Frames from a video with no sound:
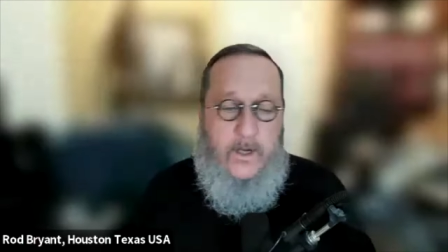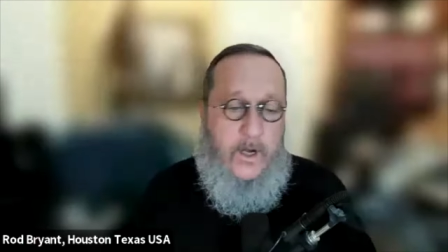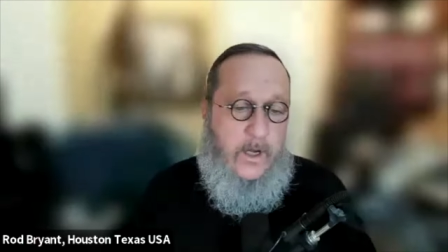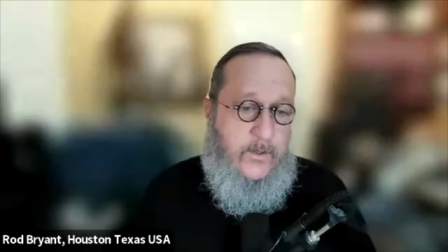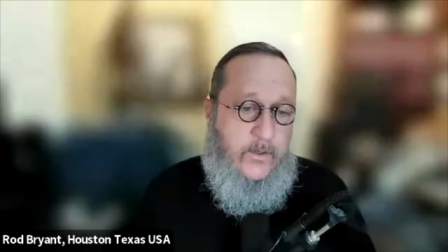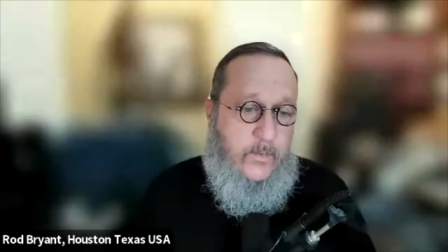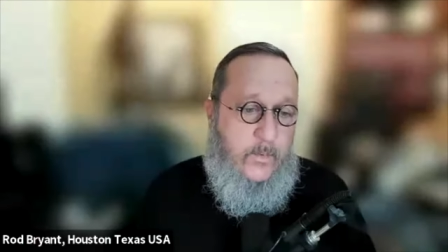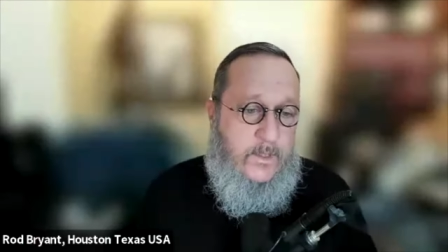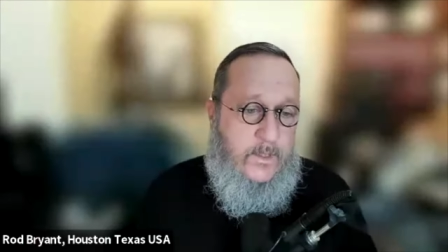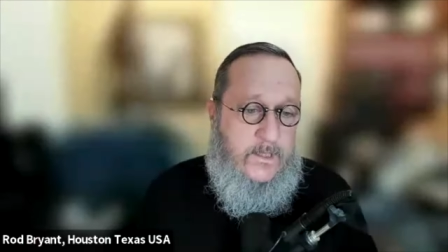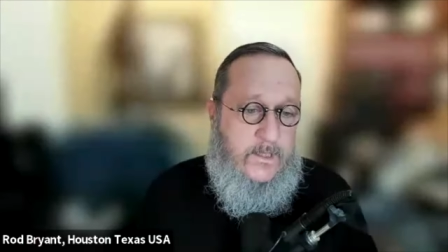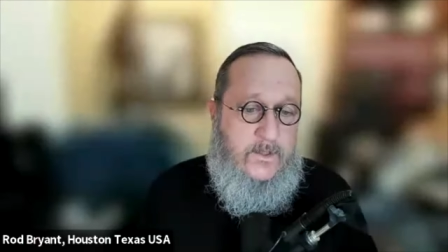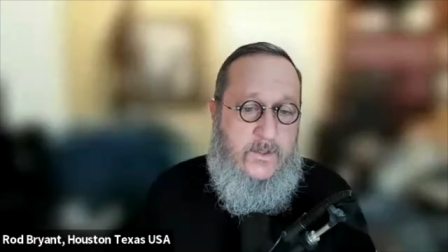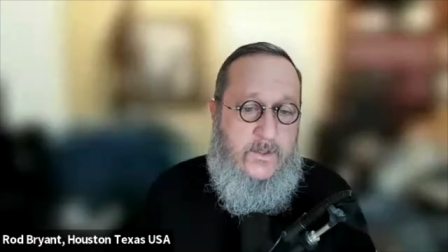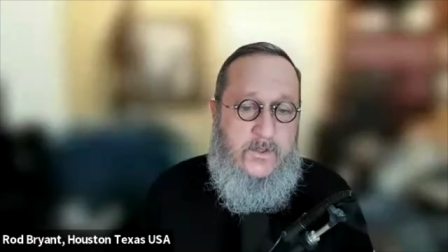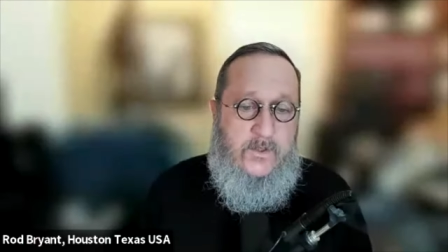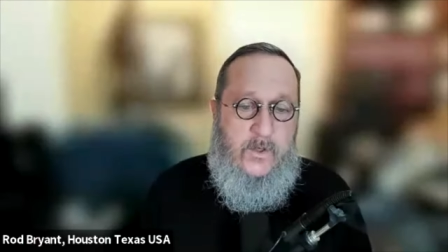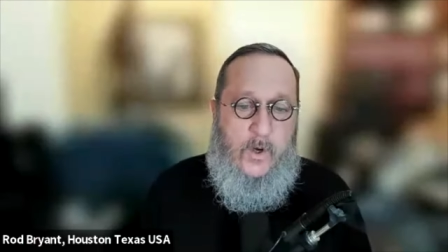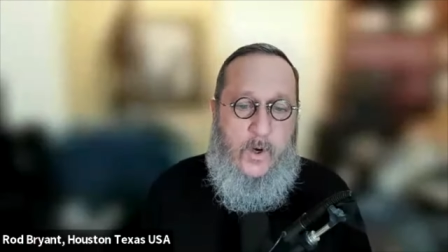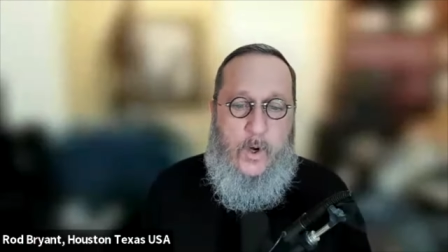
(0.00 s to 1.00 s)
other
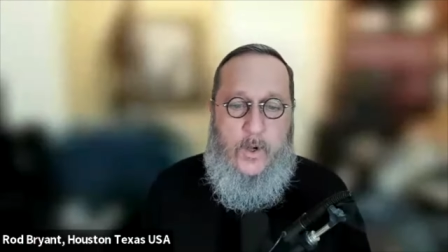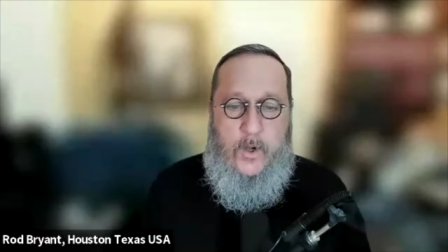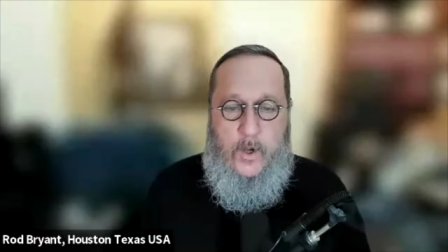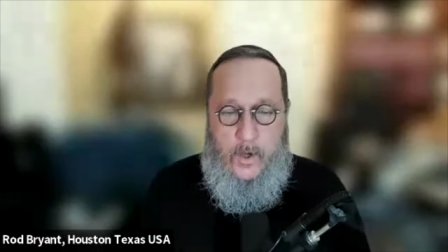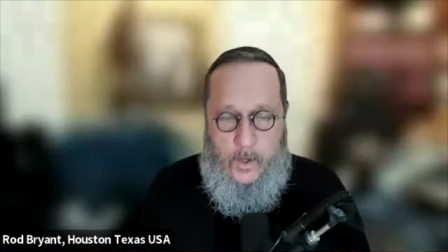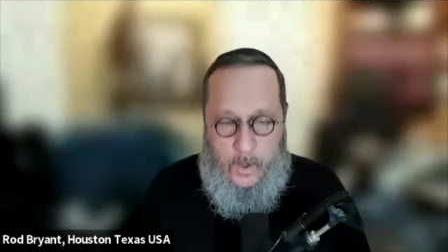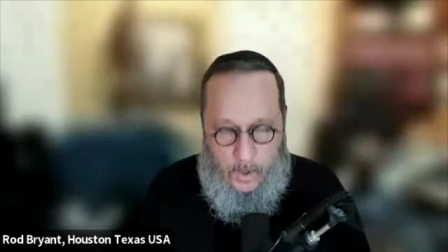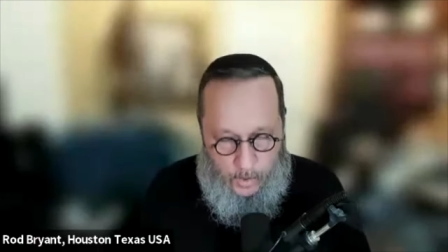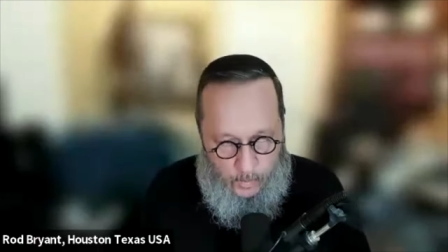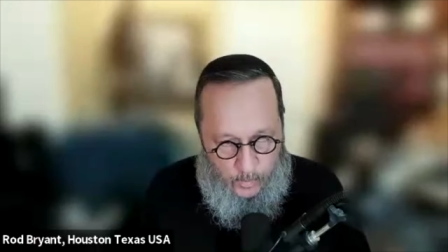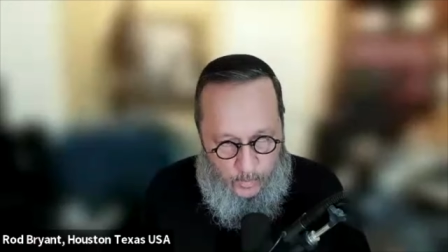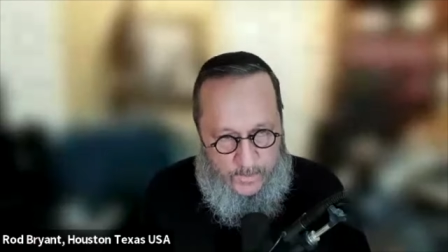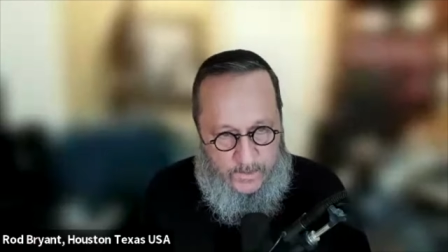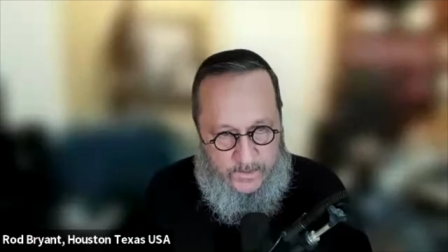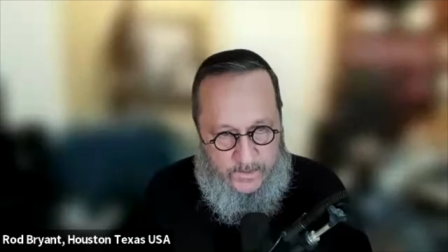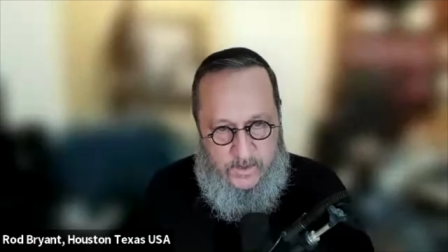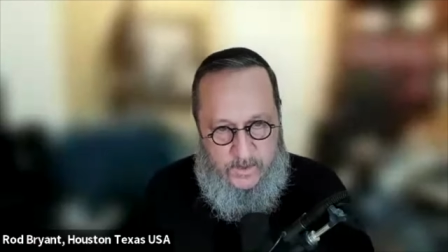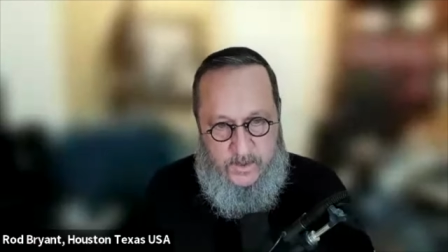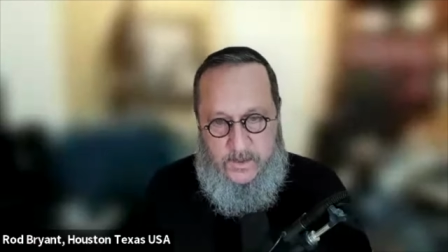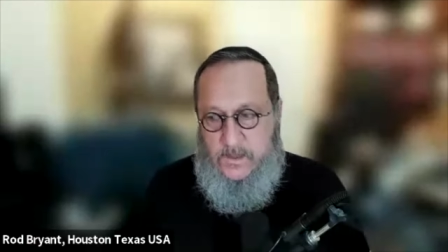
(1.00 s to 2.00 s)
religions or no
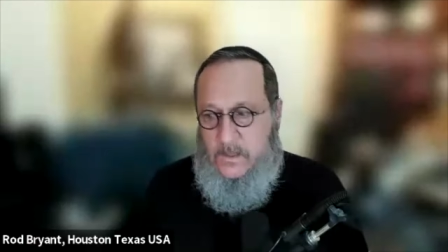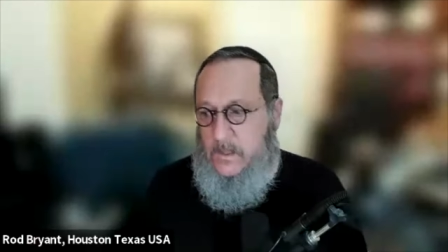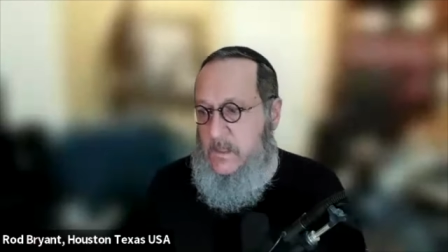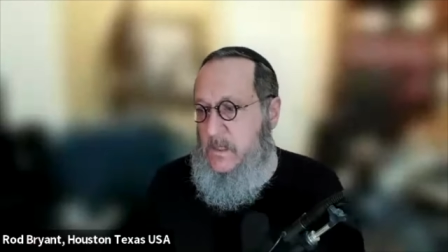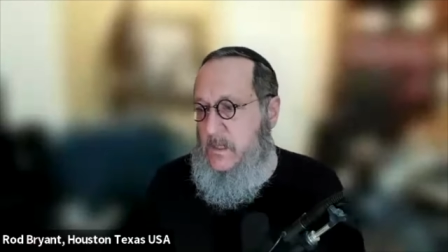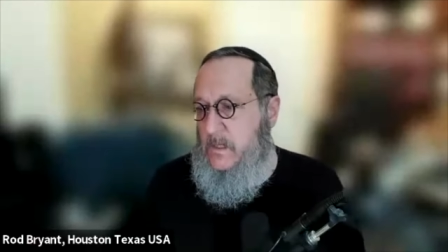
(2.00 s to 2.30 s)
religion,